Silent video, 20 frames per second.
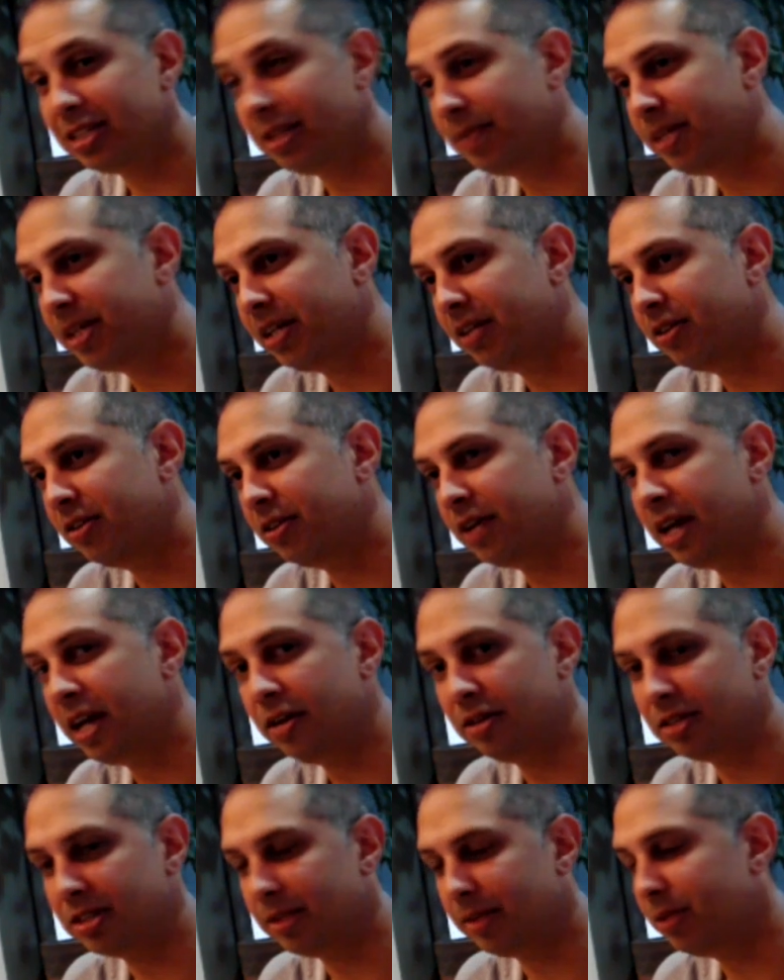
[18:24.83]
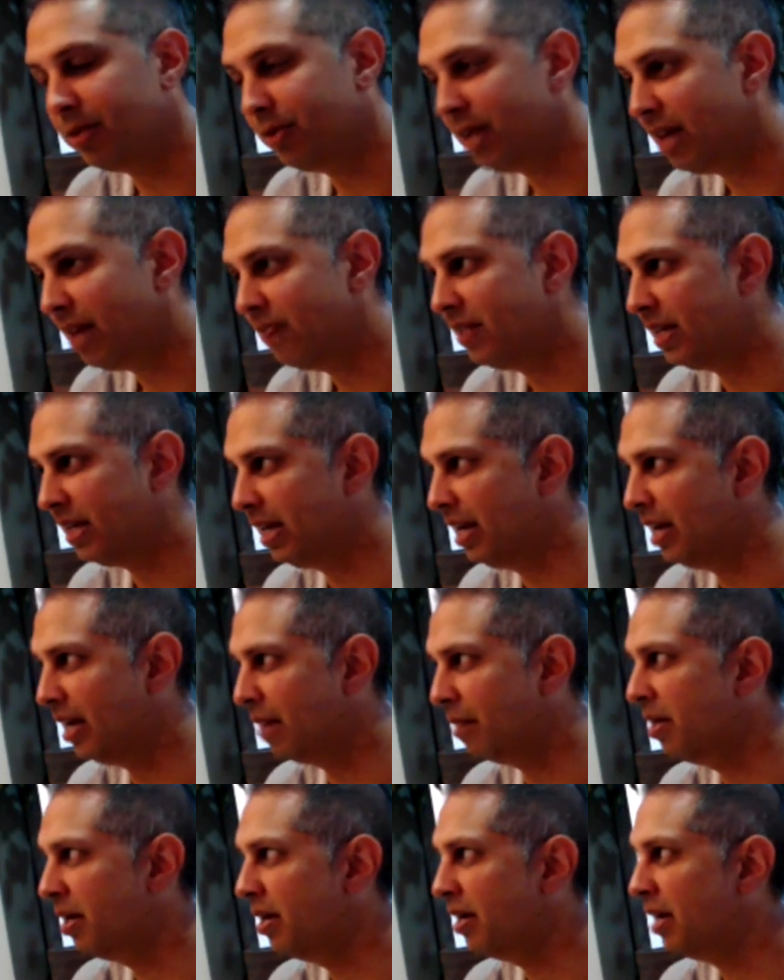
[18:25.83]
Something in their head or something that we have in the
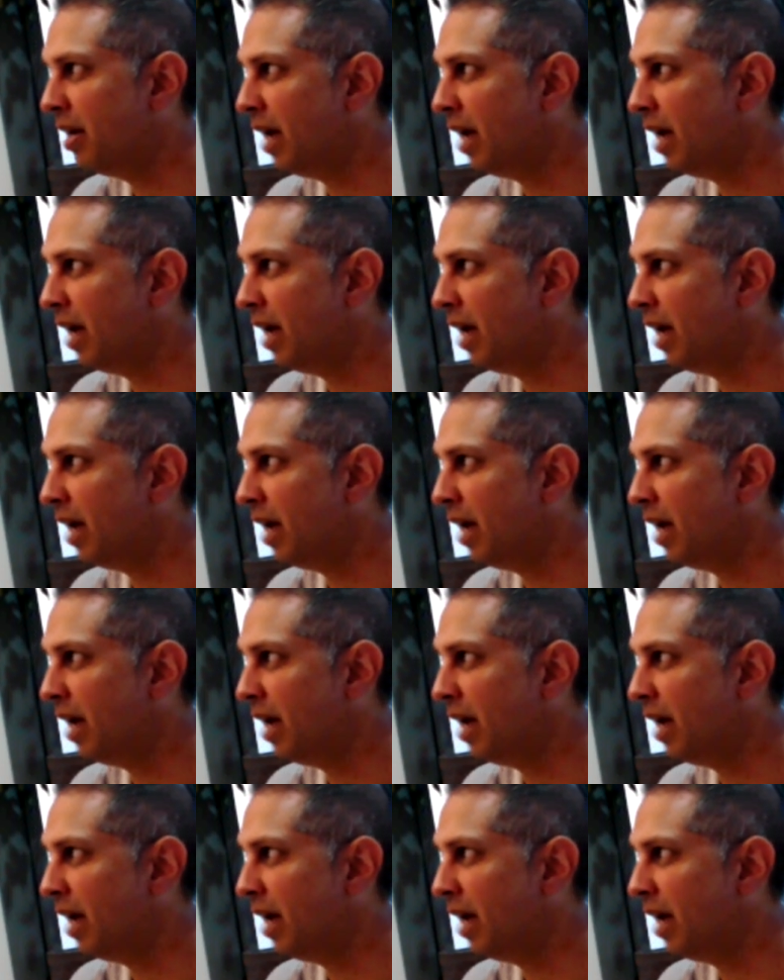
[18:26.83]
game